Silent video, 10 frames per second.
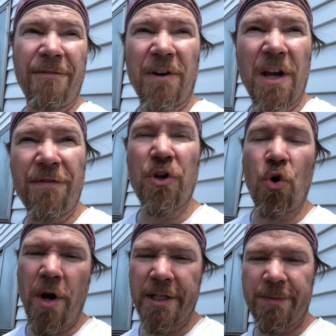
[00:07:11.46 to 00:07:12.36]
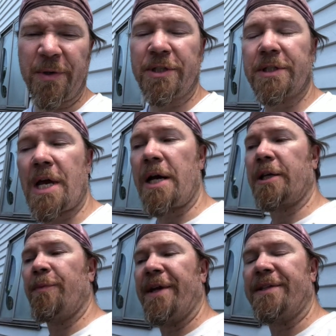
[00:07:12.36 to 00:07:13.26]
Forgive the noise, but just
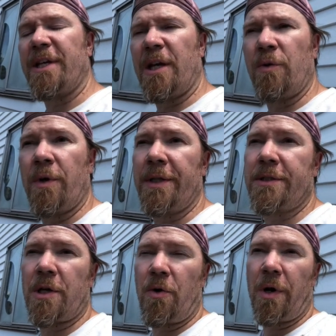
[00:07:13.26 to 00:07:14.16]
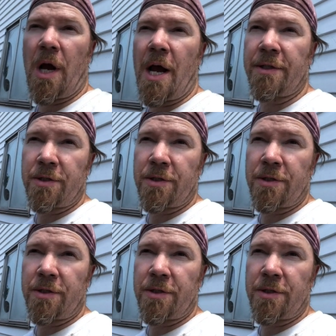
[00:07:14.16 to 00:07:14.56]
documenting what's going on.